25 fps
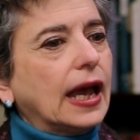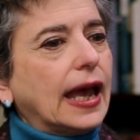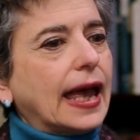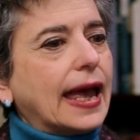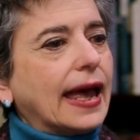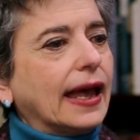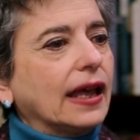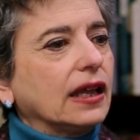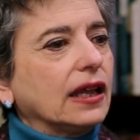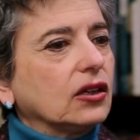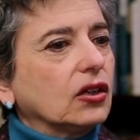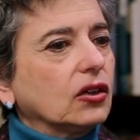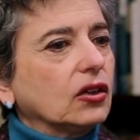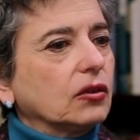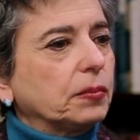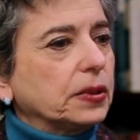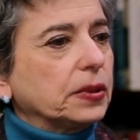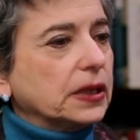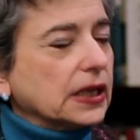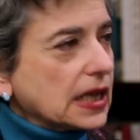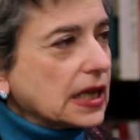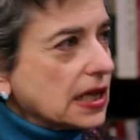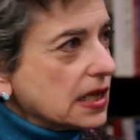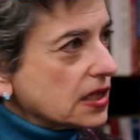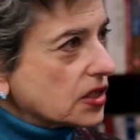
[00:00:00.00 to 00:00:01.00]
and
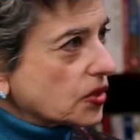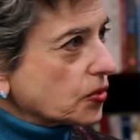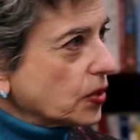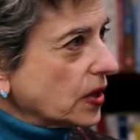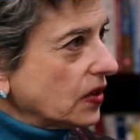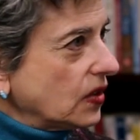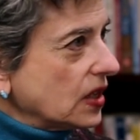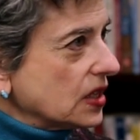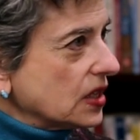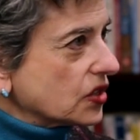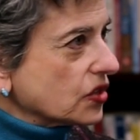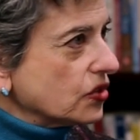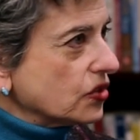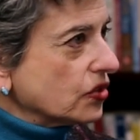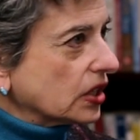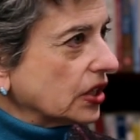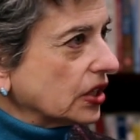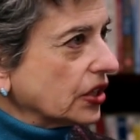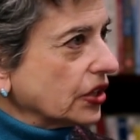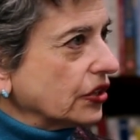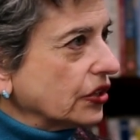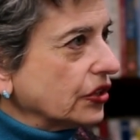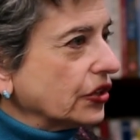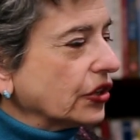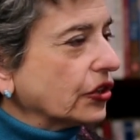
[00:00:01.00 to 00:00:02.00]
pleased with these
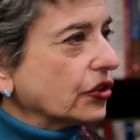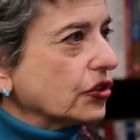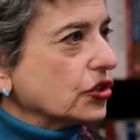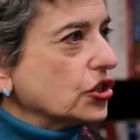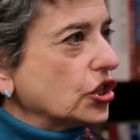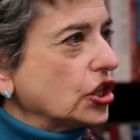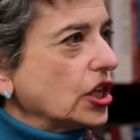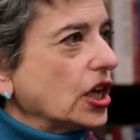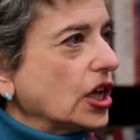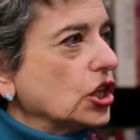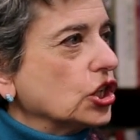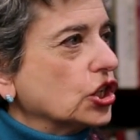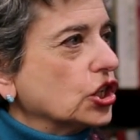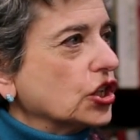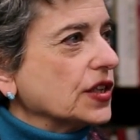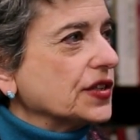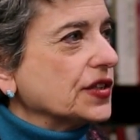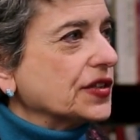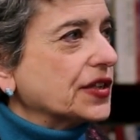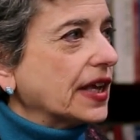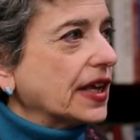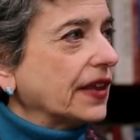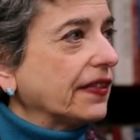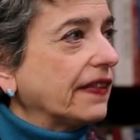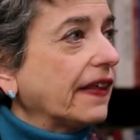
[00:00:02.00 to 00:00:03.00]
nuclear
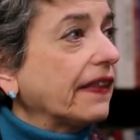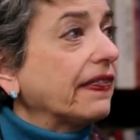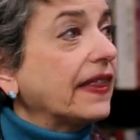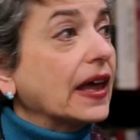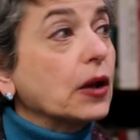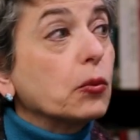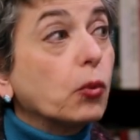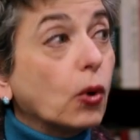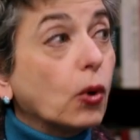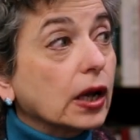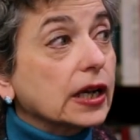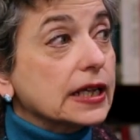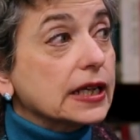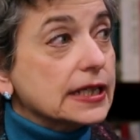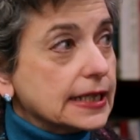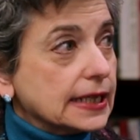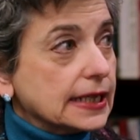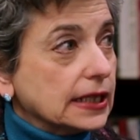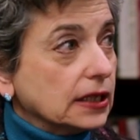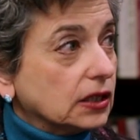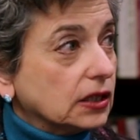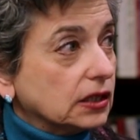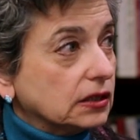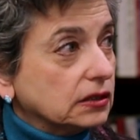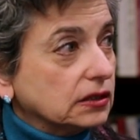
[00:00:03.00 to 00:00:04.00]
negotiations, and that they want a
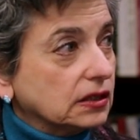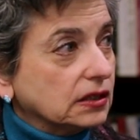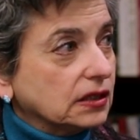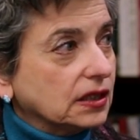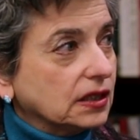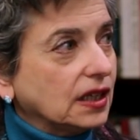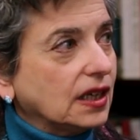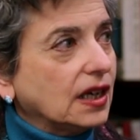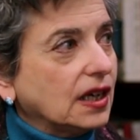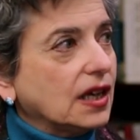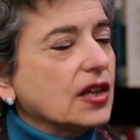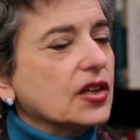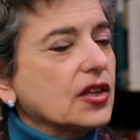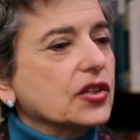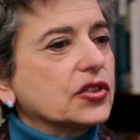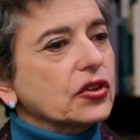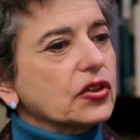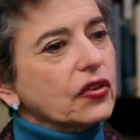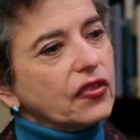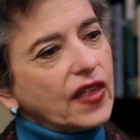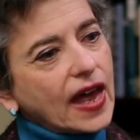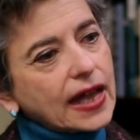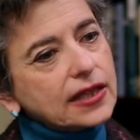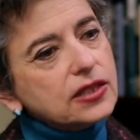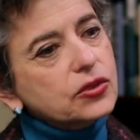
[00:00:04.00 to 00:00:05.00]
deal. So
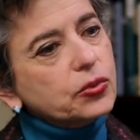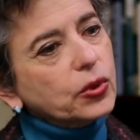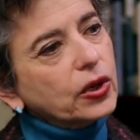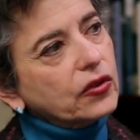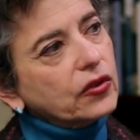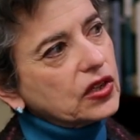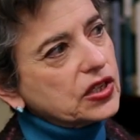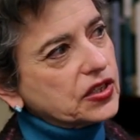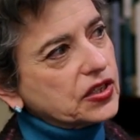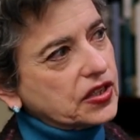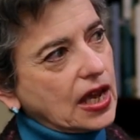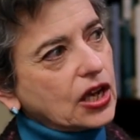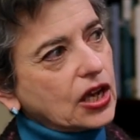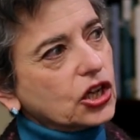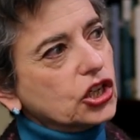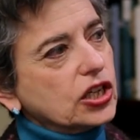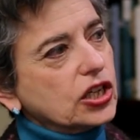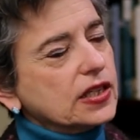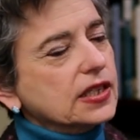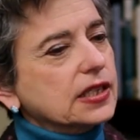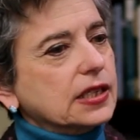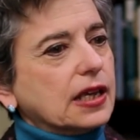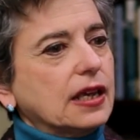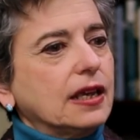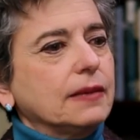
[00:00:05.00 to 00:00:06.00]
that's where the
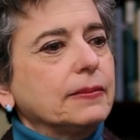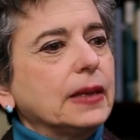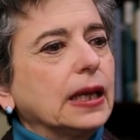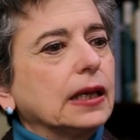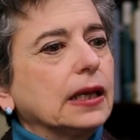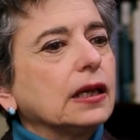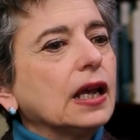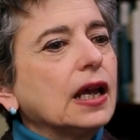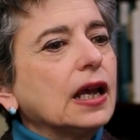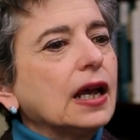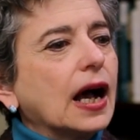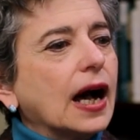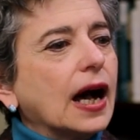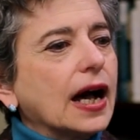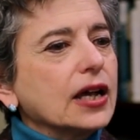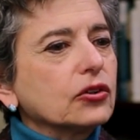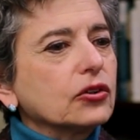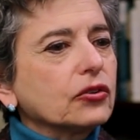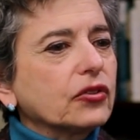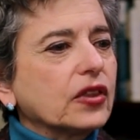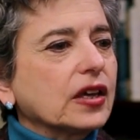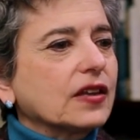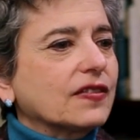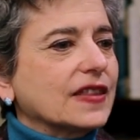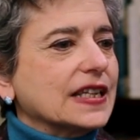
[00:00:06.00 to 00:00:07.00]
sanctions came in. I
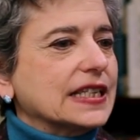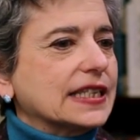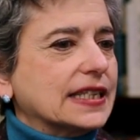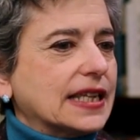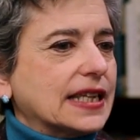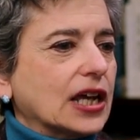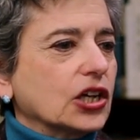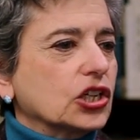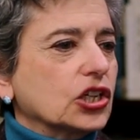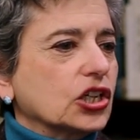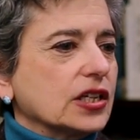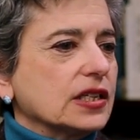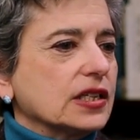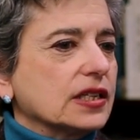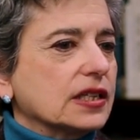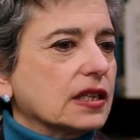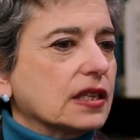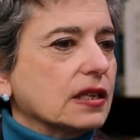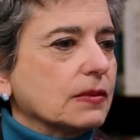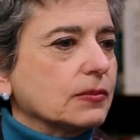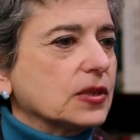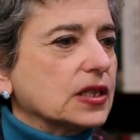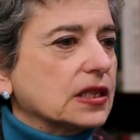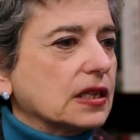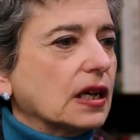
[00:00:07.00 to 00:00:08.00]
don't think the sanctions
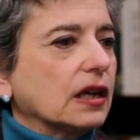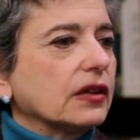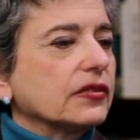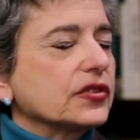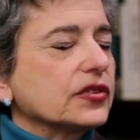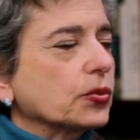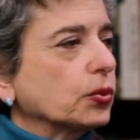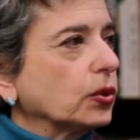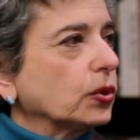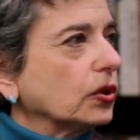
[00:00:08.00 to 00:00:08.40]
themselves